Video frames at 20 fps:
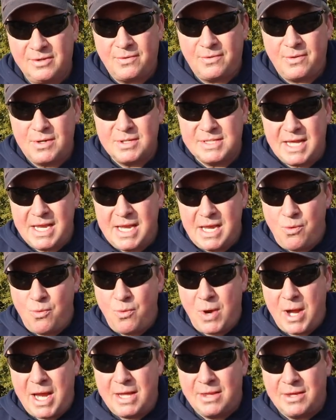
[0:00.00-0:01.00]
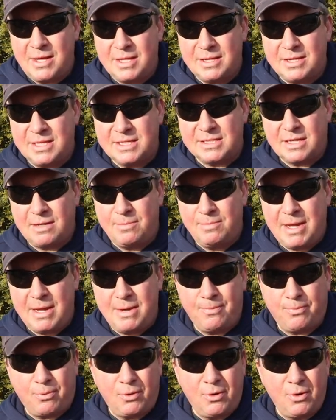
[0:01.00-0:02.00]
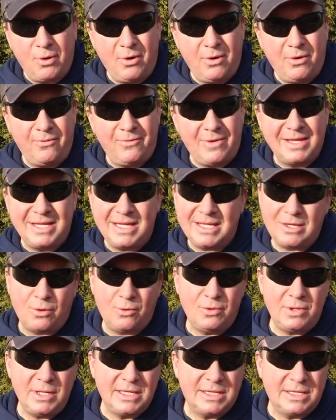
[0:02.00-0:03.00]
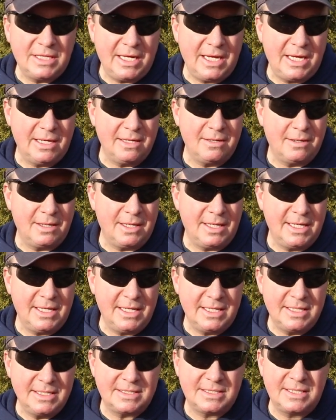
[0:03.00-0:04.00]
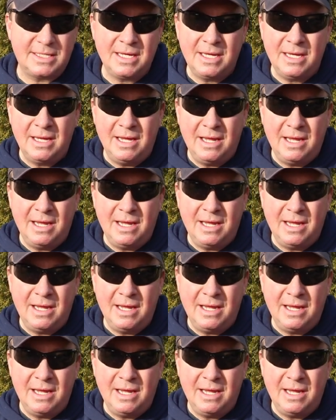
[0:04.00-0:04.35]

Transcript: So if there's any way that this could be improved, I think the only thing is